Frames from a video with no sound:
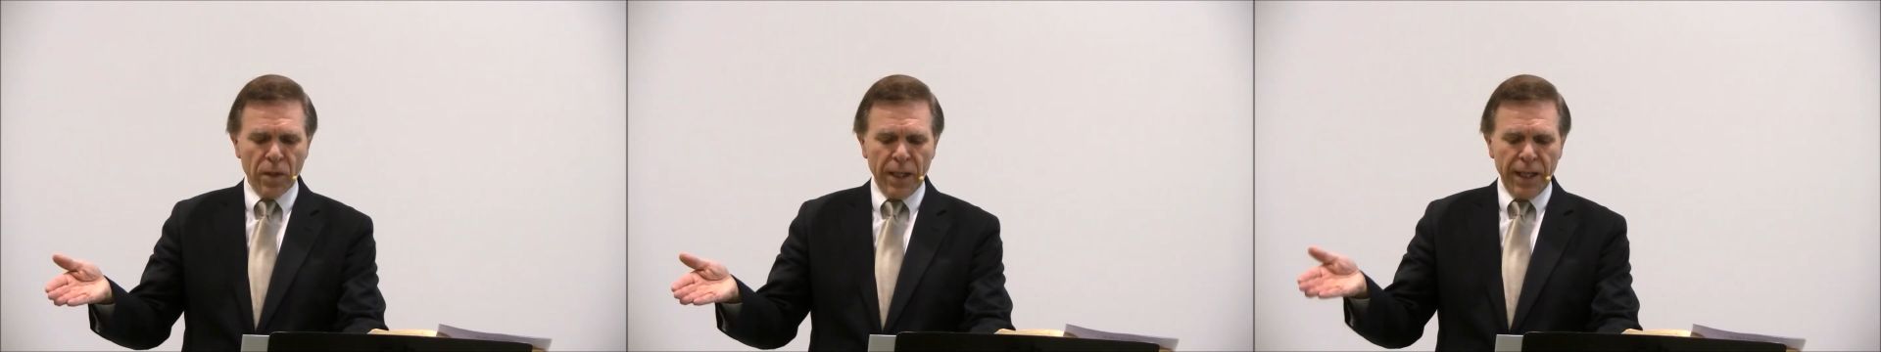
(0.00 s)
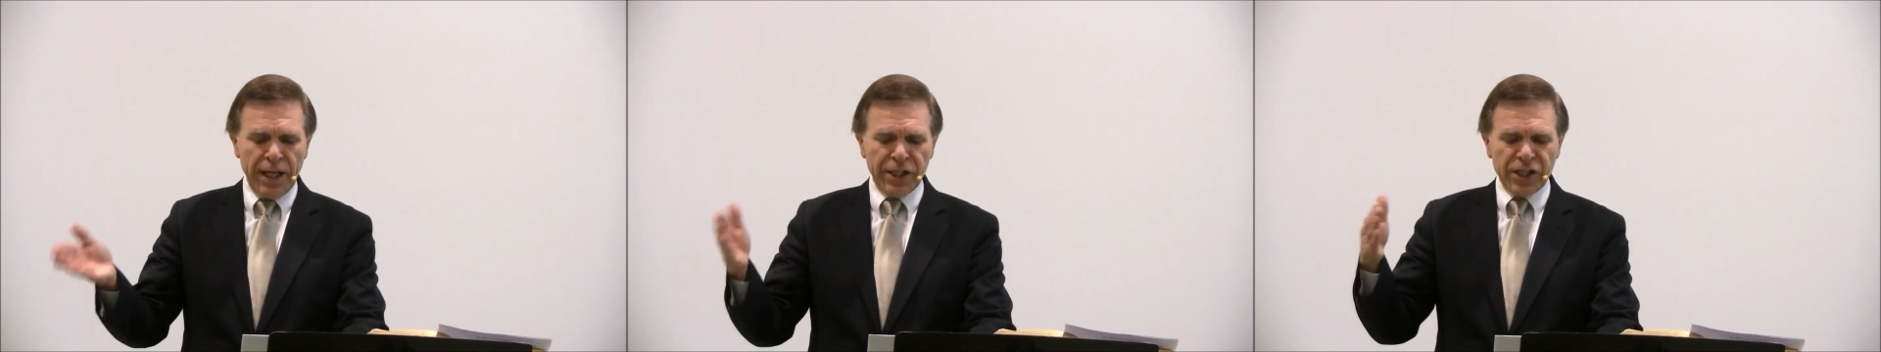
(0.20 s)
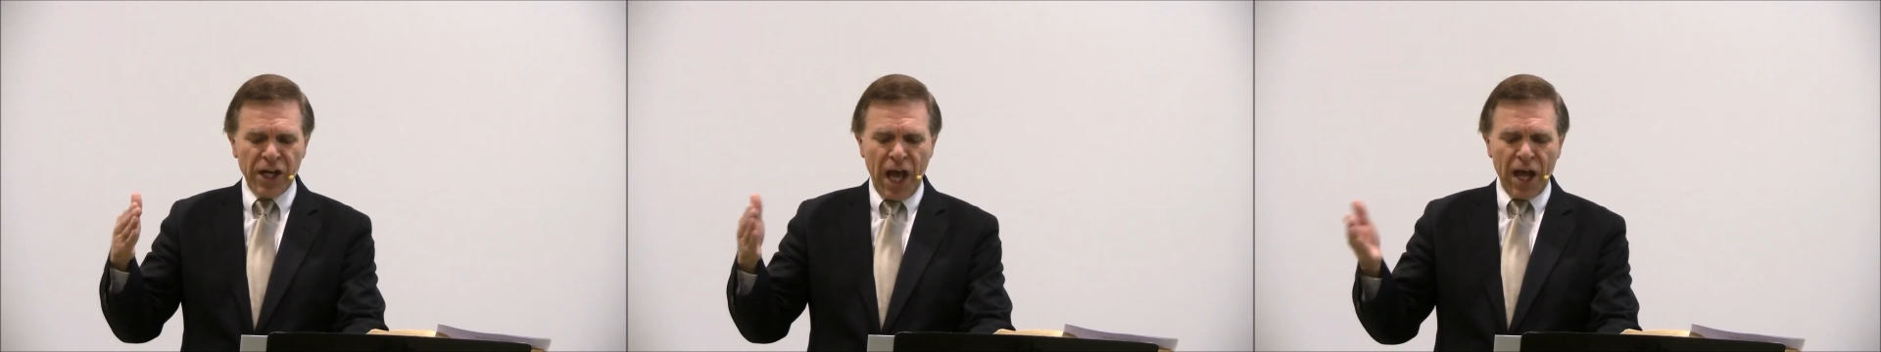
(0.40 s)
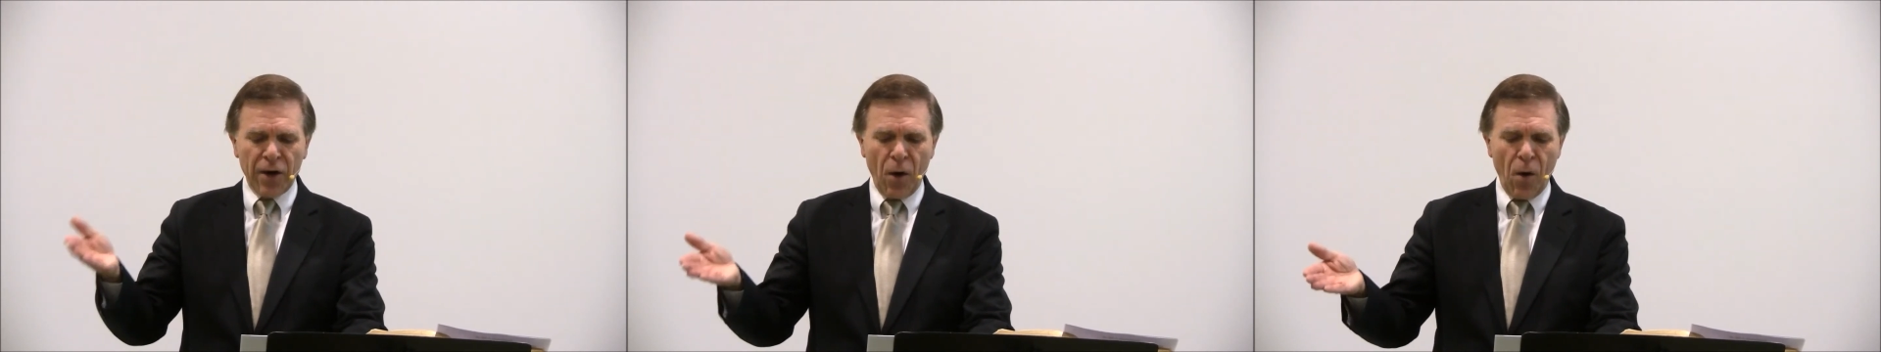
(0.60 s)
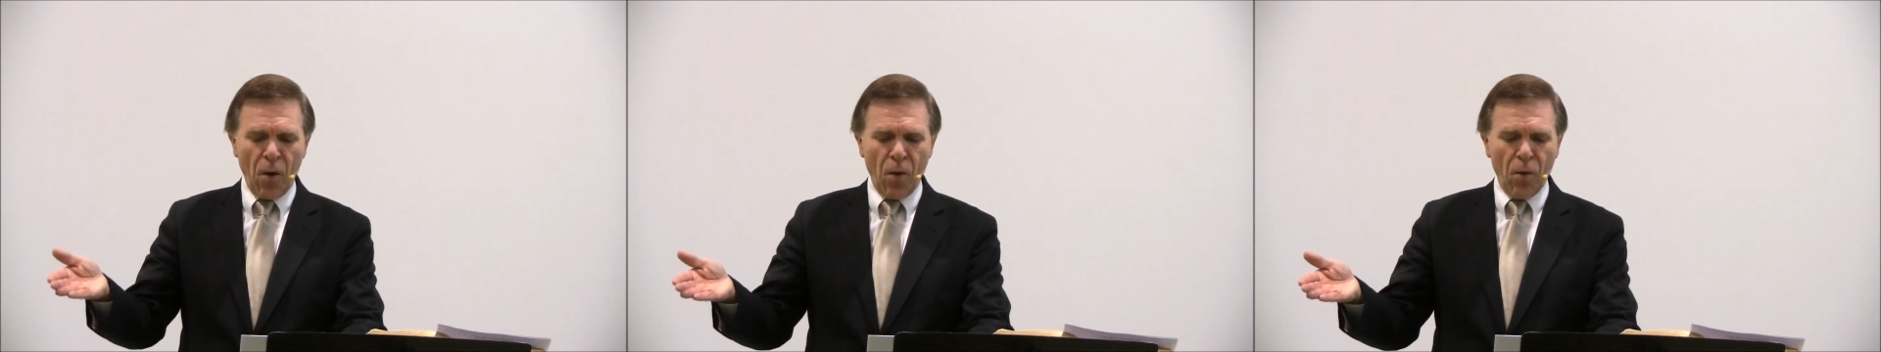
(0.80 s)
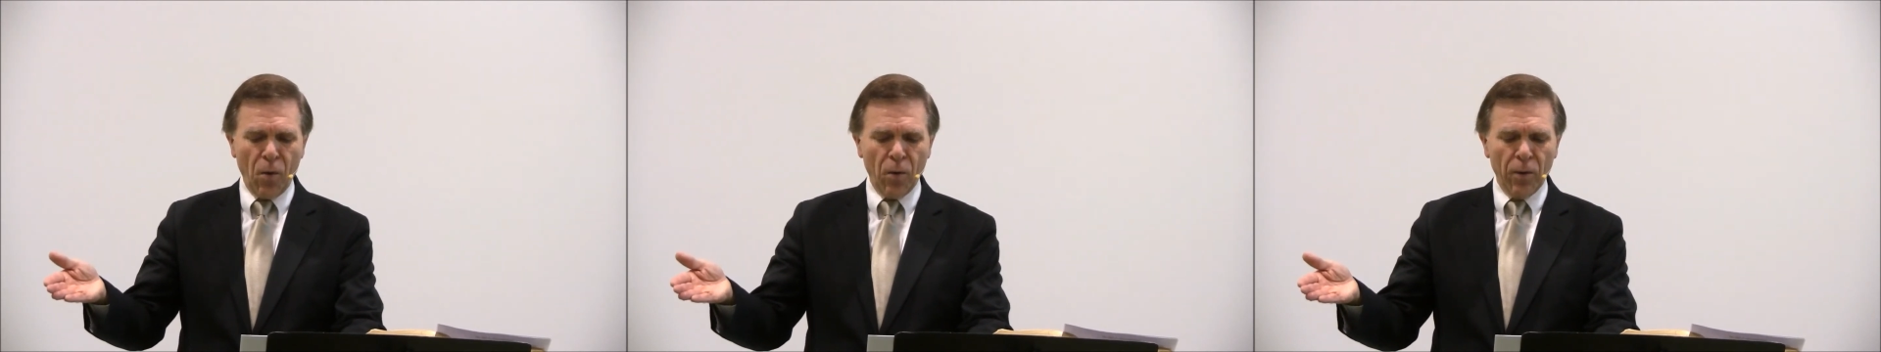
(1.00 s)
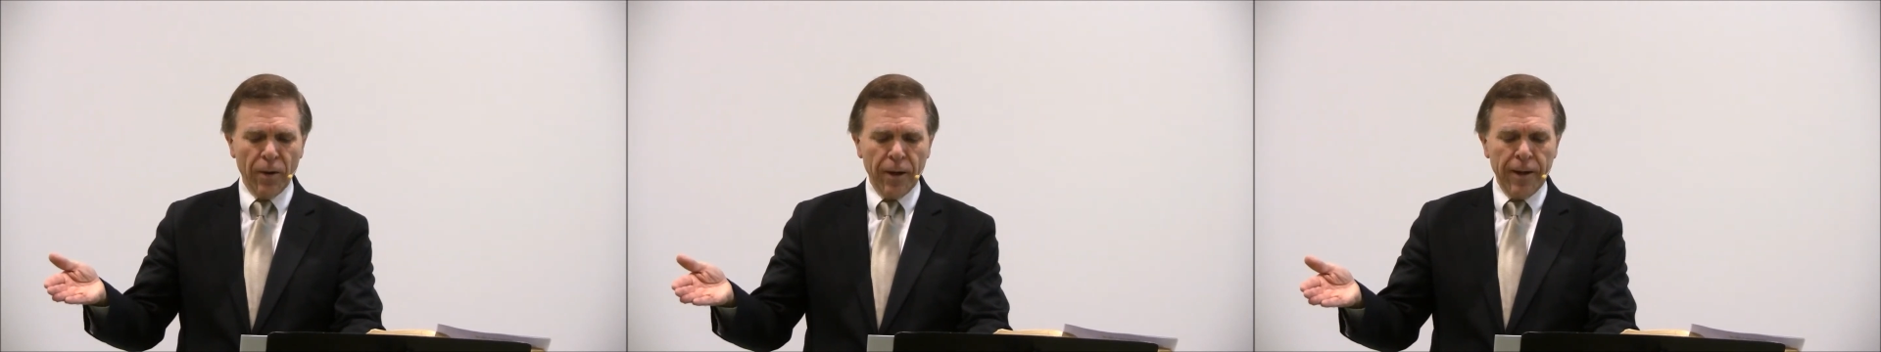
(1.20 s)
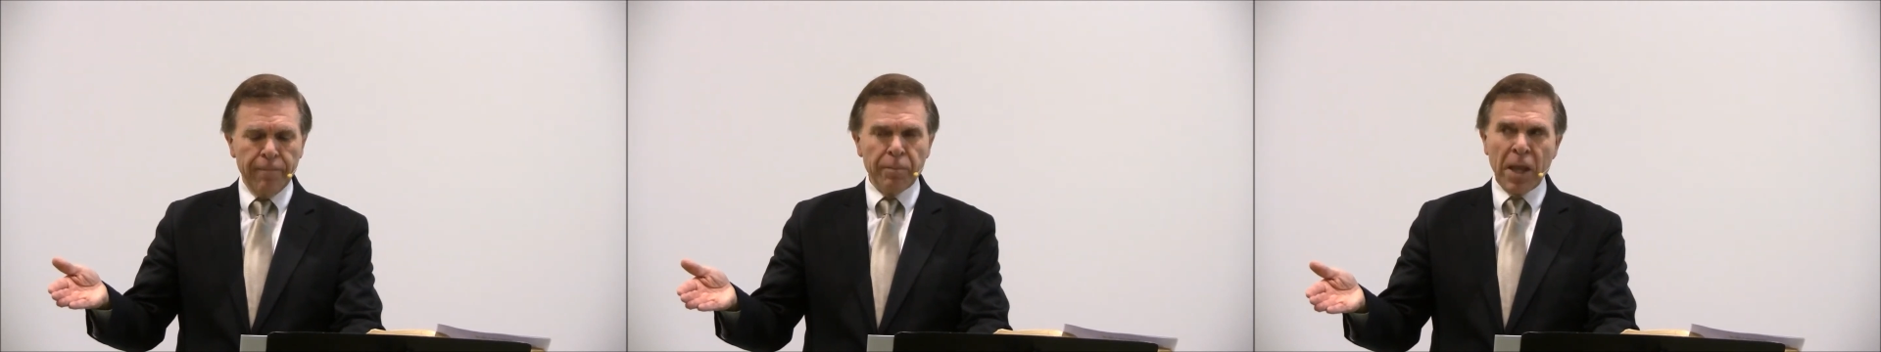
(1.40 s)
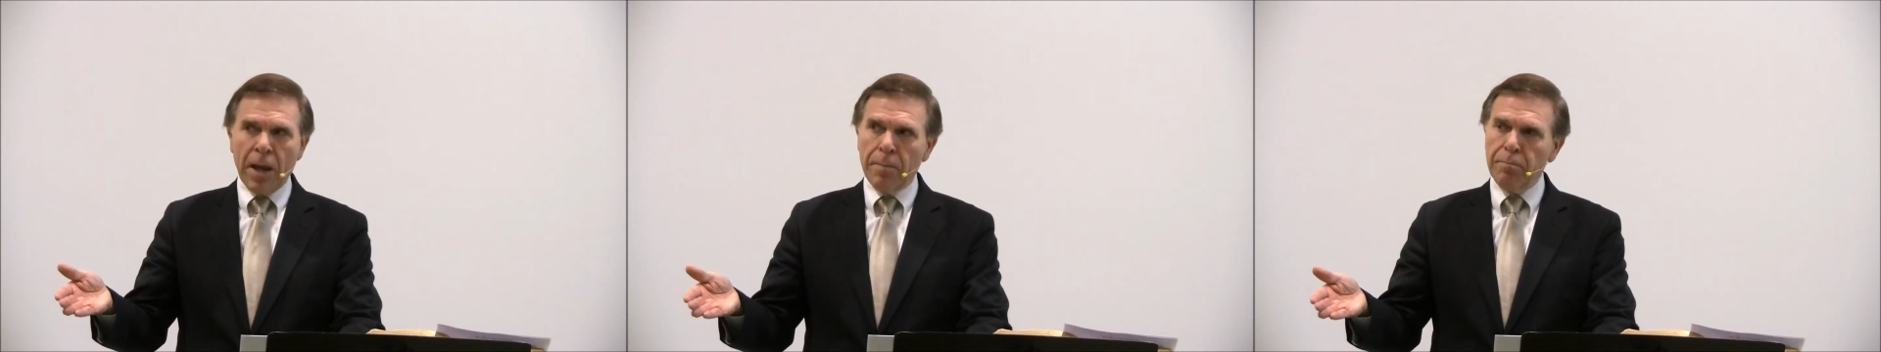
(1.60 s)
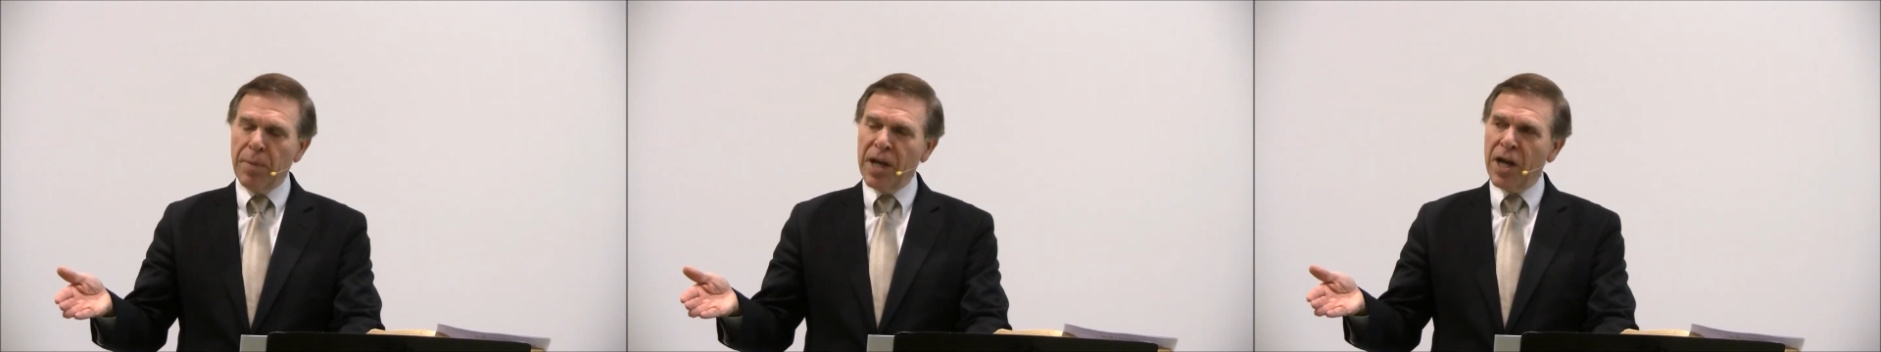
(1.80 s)
He's not whole.
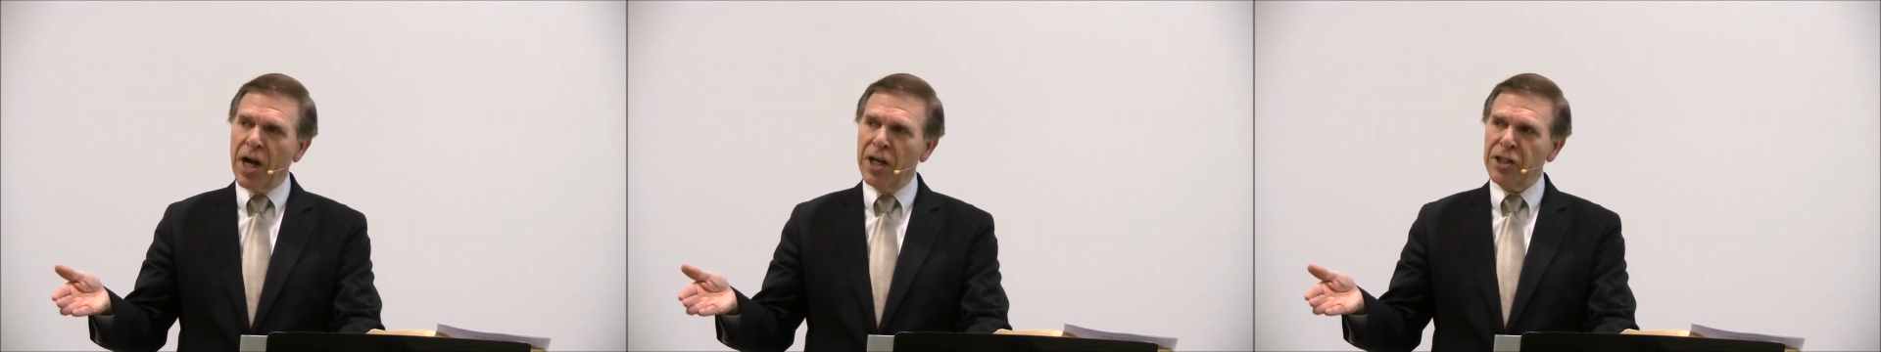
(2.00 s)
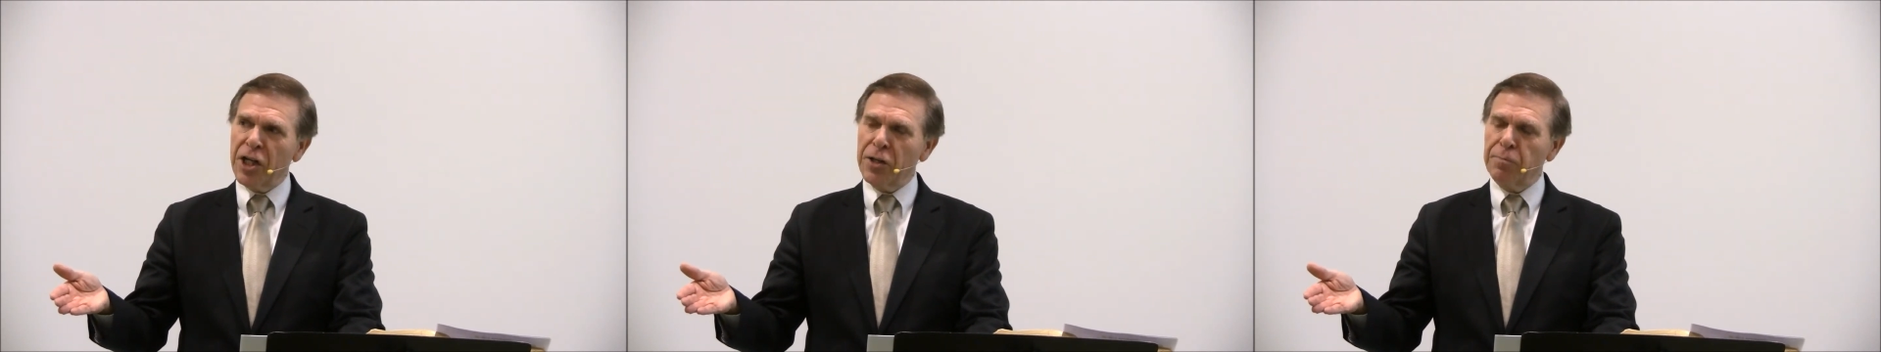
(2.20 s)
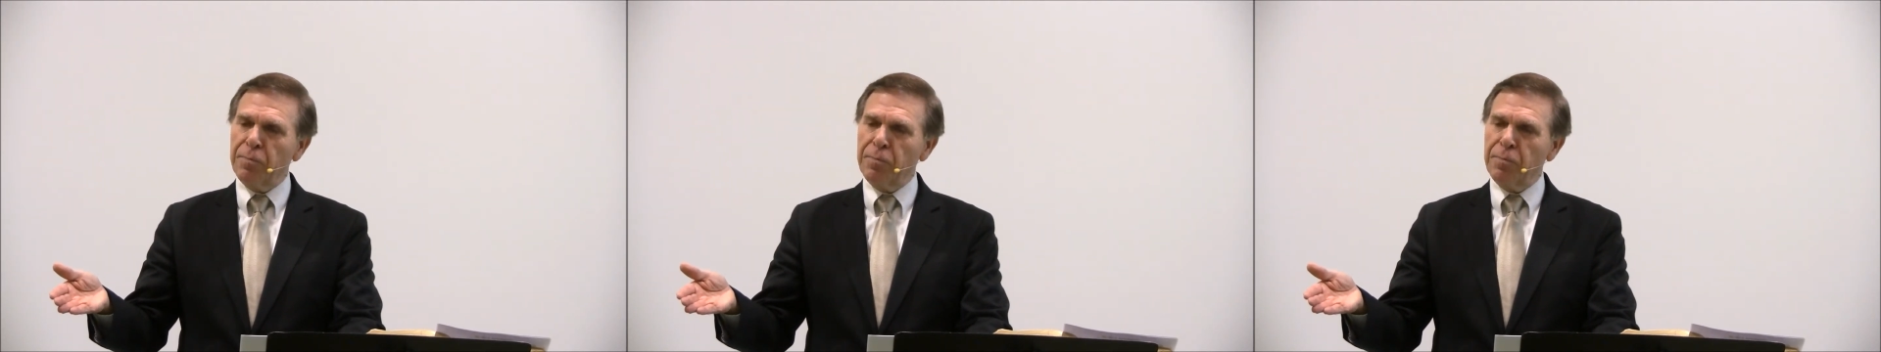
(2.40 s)
Because he's